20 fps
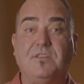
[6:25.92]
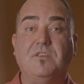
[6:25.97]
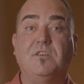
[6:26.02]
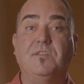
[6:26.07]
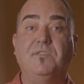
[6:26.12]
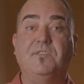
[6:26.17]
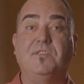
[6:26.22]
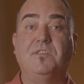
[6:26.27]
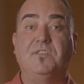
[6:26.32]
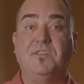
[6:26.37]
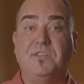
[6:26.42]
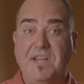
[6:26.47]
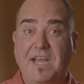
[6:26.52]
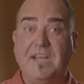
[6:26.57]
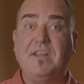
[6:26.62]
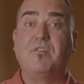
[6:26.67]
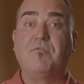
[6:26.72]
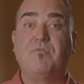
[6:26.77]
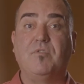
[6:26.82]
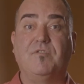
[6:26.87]
turns into
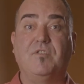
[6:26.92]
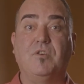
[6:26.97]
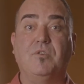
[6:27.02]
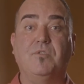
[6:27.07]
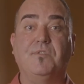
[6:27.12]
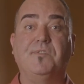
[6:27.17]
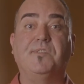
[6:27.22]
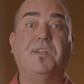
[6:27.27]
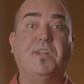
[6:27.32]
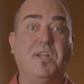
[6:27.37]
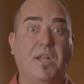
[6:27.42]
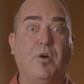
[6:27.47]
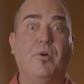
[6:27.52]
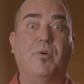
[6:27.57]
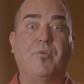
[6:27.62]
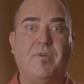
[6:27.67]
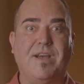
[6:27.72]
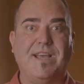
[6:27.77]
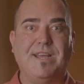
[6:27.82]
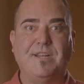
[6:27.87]
negative reviews and
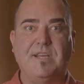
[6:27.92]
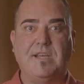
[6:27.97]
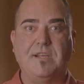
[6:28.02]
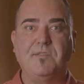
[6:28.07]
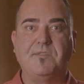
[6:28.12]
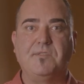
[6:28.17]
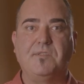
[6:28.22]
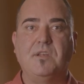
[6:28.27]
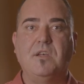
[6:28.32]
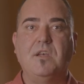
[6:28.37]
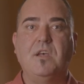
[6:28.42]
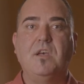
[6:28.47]
lower ratings,